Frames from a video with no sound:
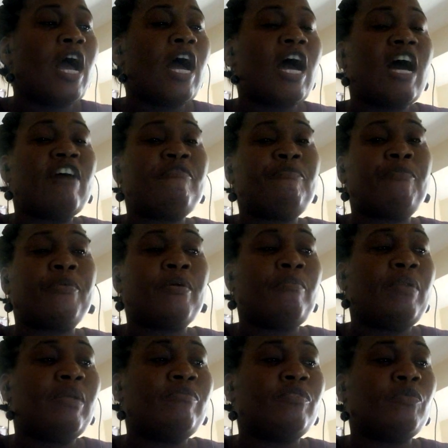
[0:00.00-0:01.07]
have
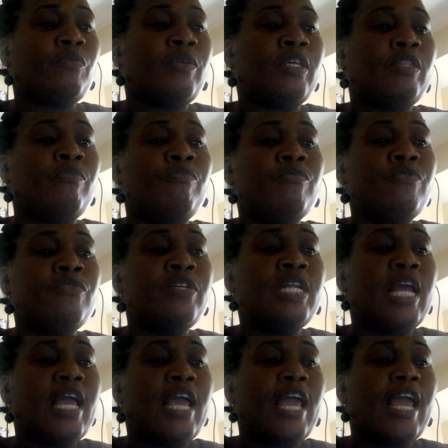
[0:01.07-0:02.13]
problems with mood,
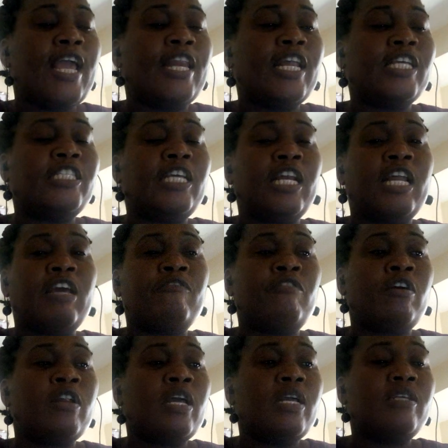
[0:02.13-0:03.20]
energy
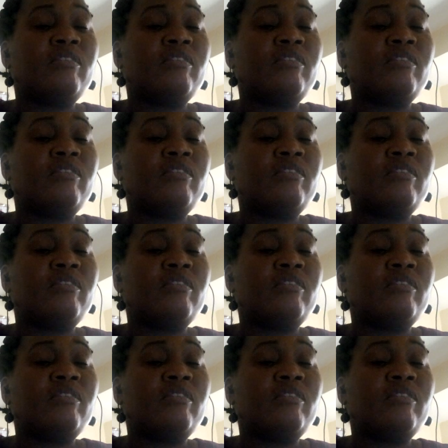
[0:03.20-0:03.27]
level,